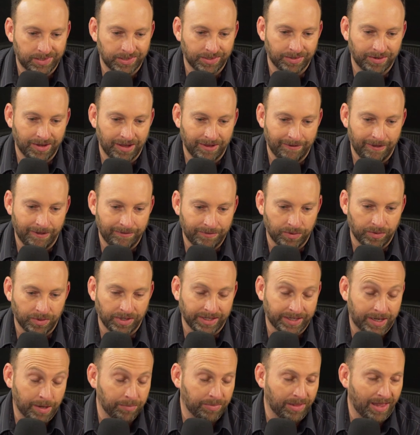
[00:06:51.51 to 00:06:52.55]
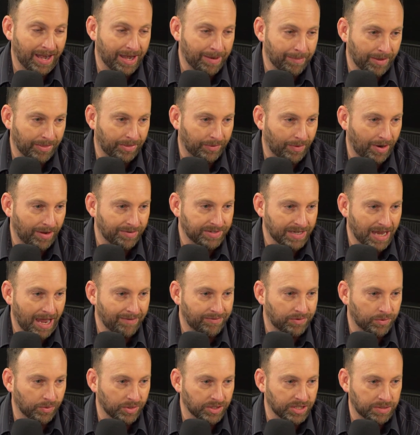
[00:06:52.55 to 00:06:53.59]
to if you're really complaining about the refs
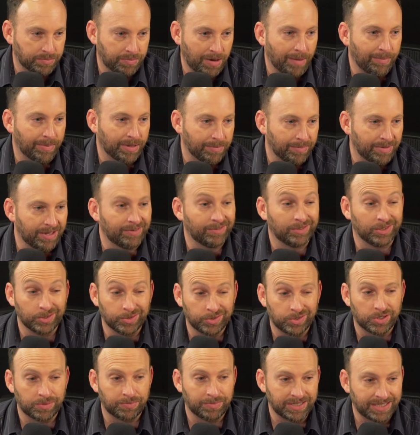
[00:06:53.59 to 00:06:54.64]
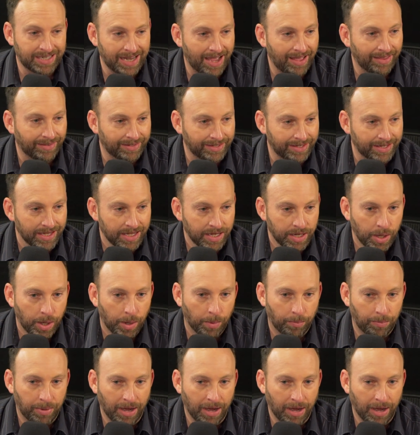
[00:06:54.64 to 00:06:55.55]
afterwards, it's probably a bit of a loser's mentality. Right.